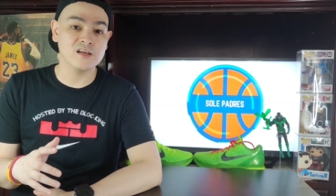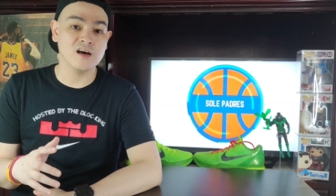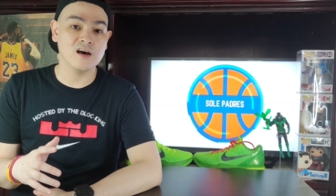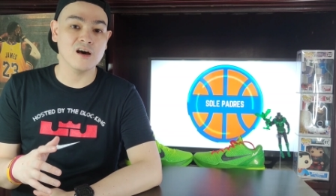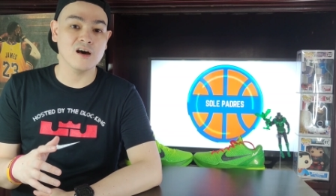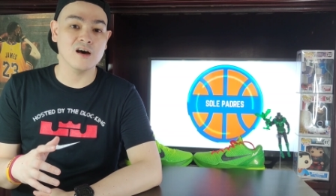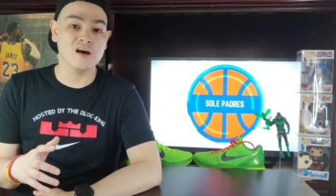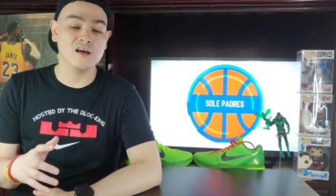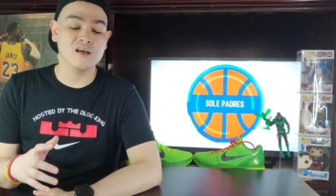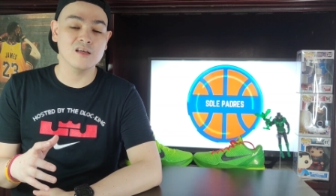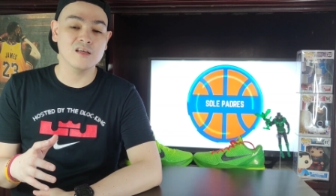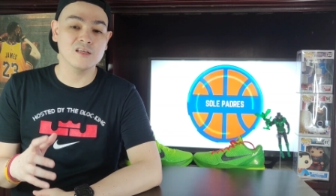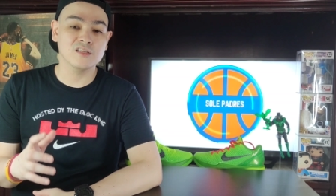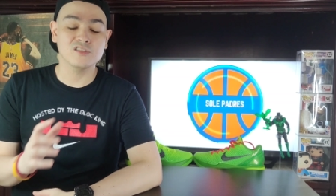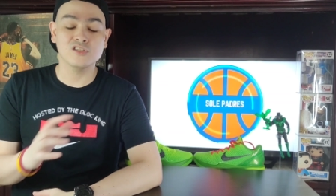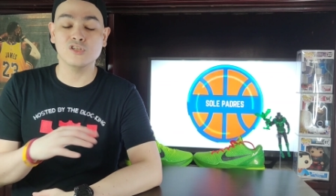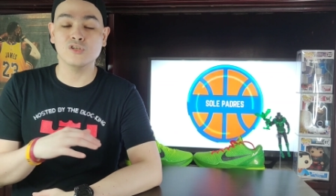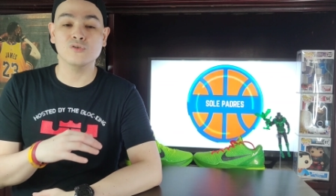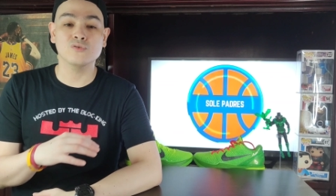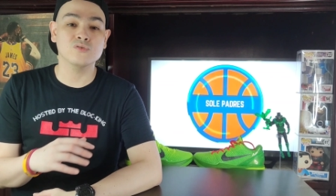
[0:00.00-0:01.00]
Uh,
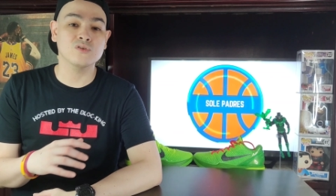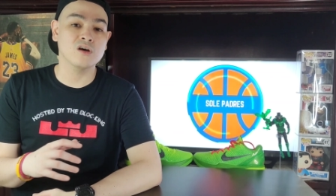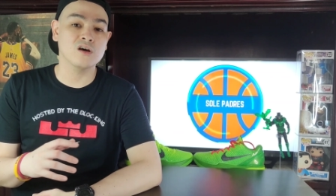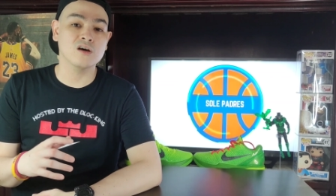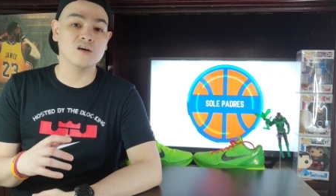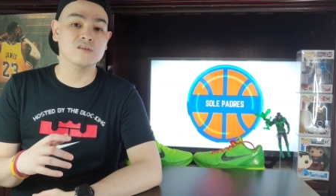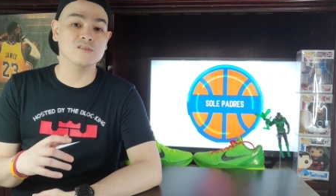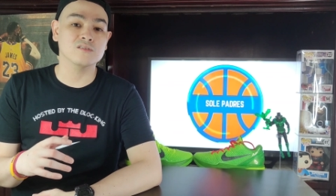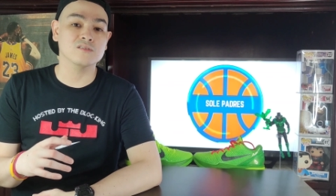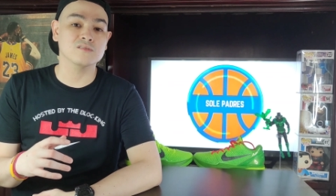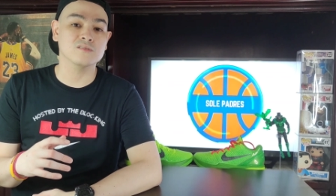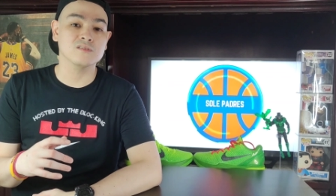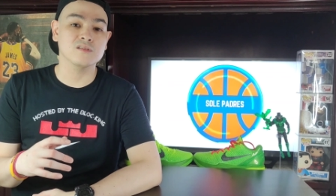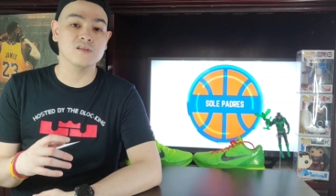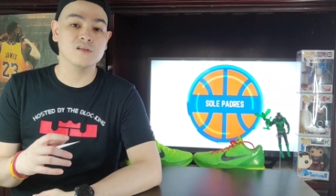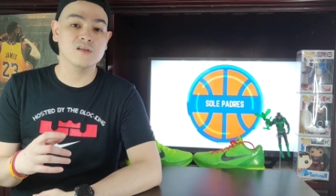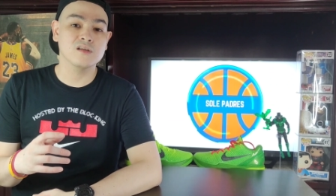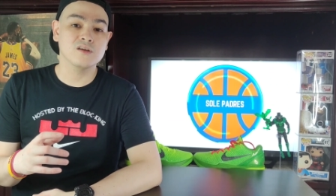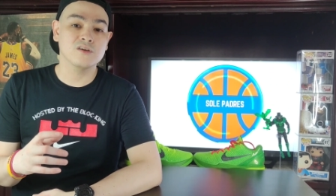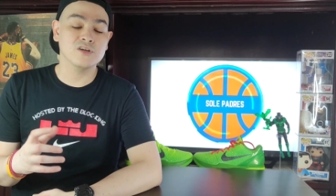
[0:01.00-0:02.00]
hindi yun ang
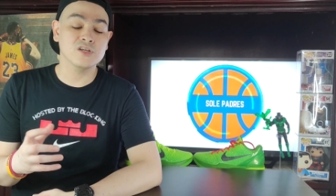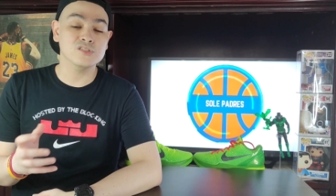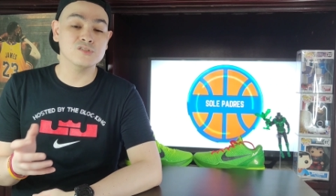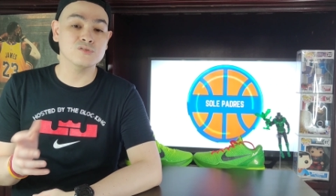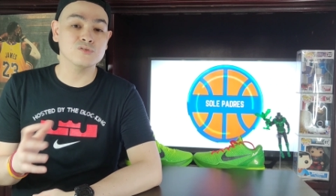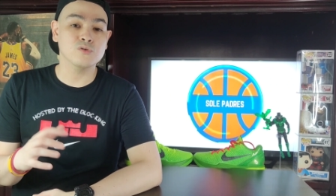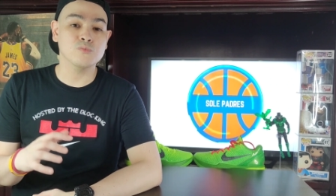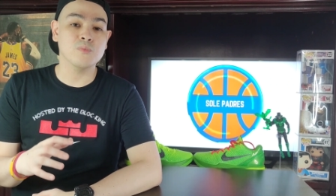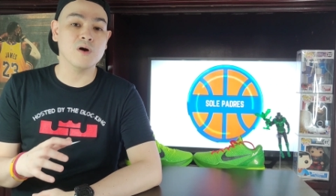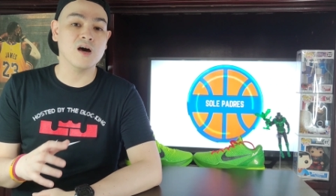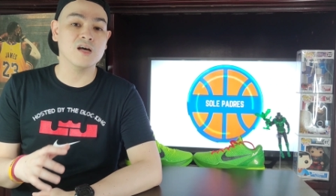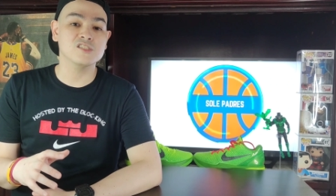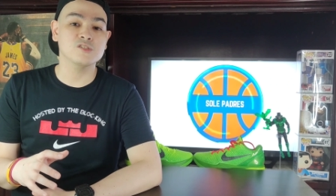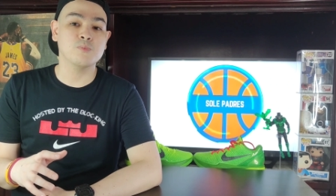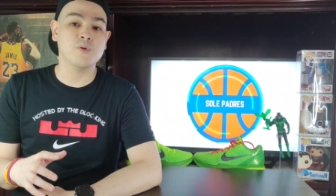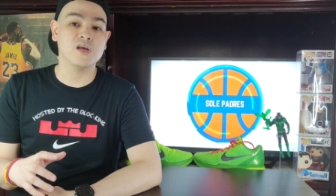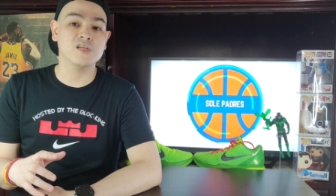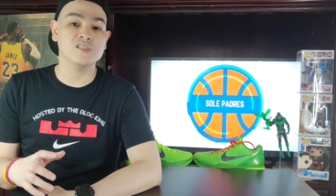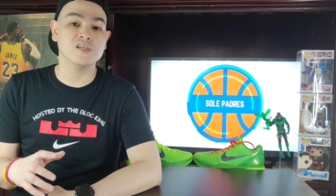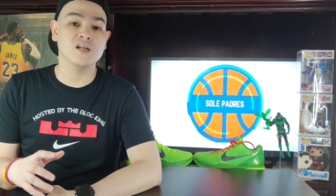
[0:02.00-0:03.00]
reason kung bakit
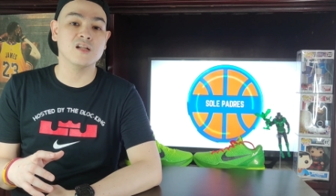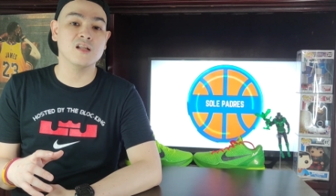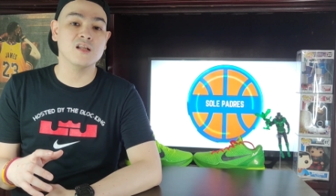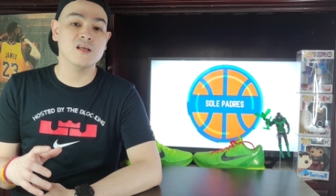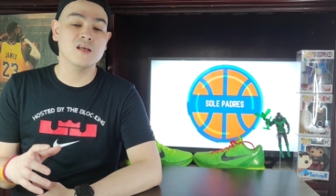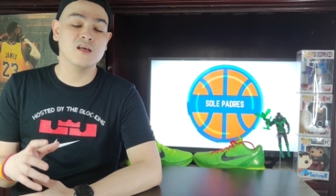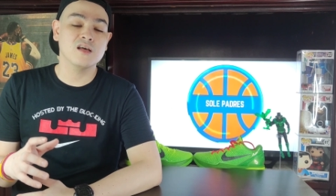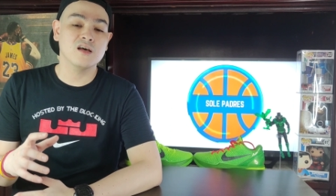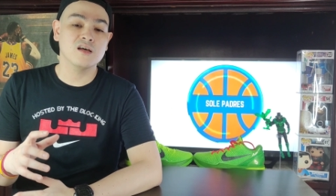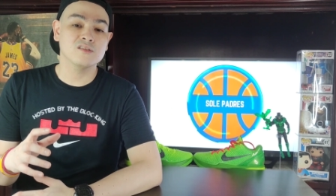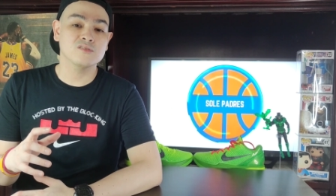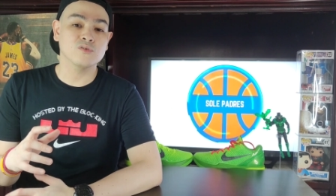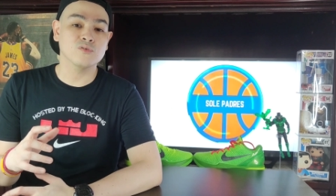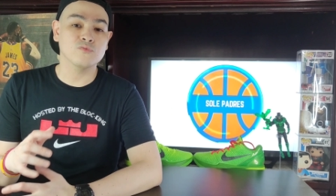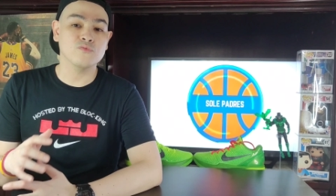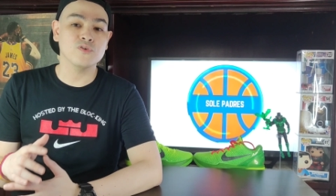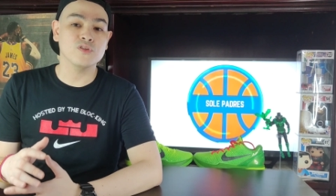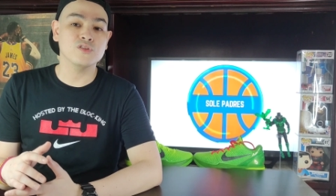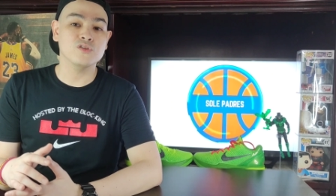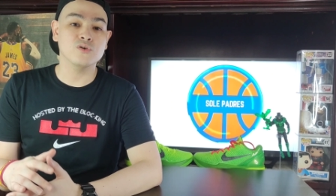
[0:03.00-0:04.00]
special
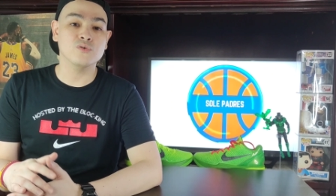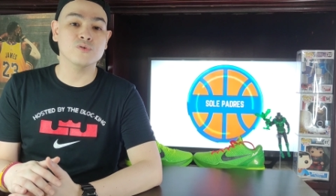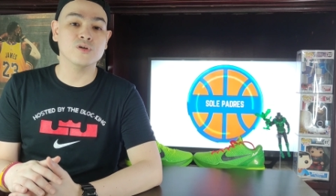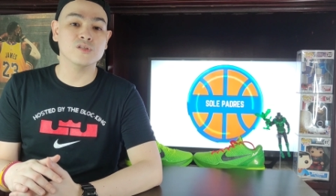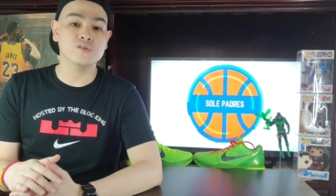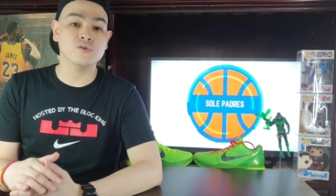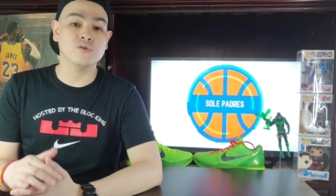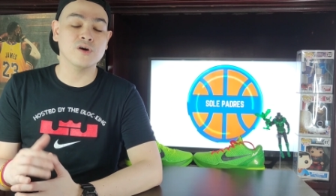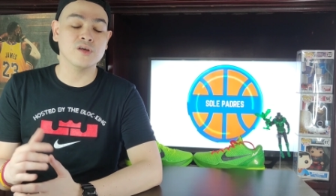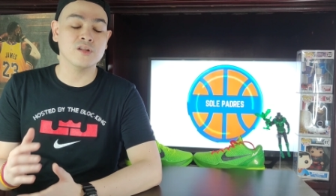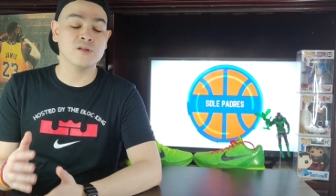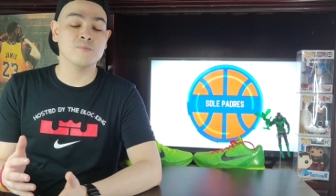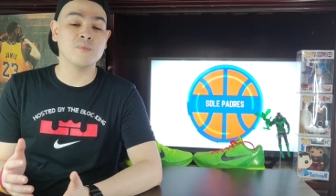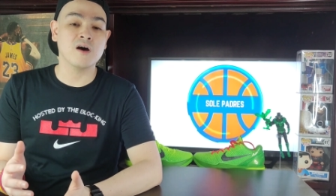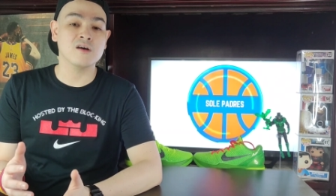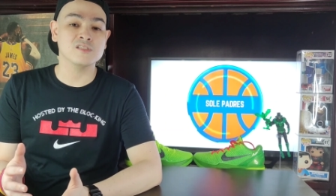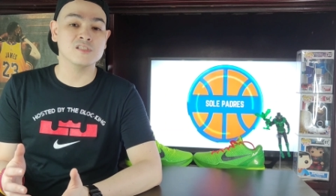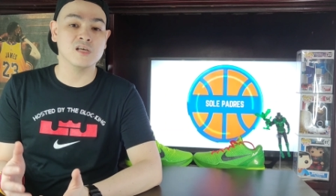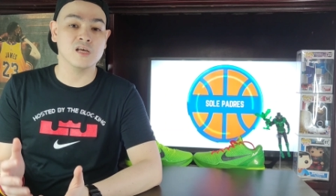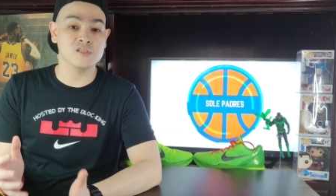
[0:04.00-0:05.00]
itong video na to and
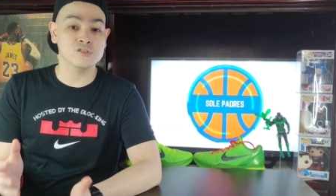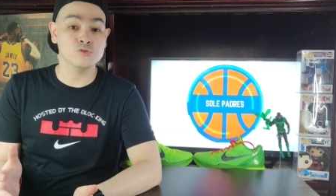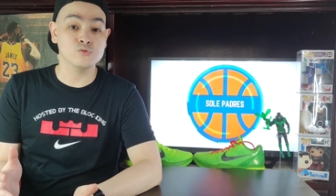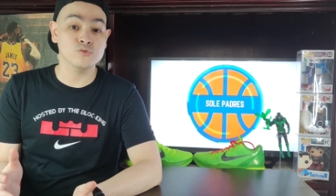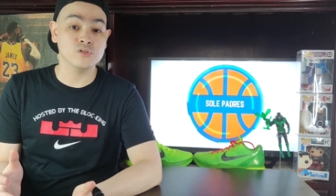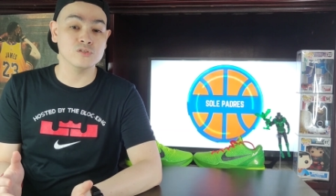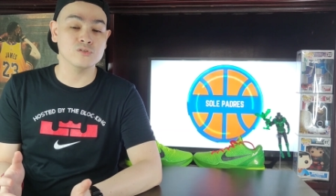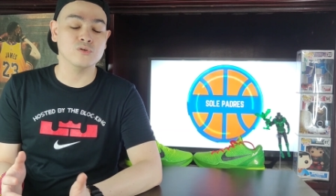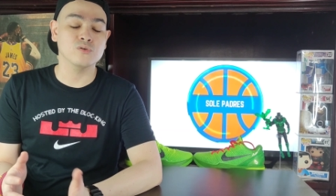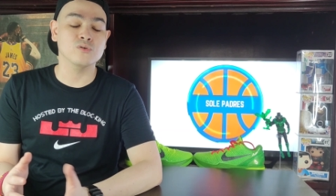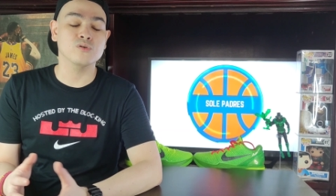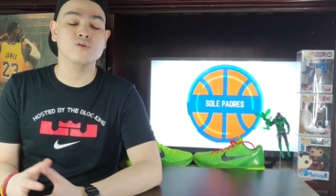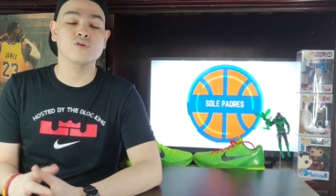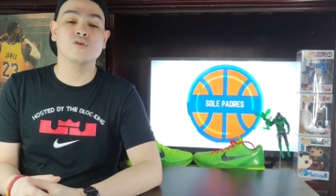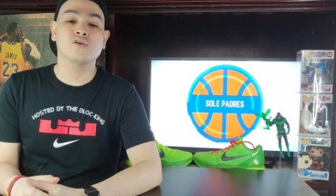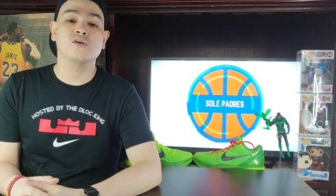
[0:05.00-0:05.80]
unboxing and shoe na to,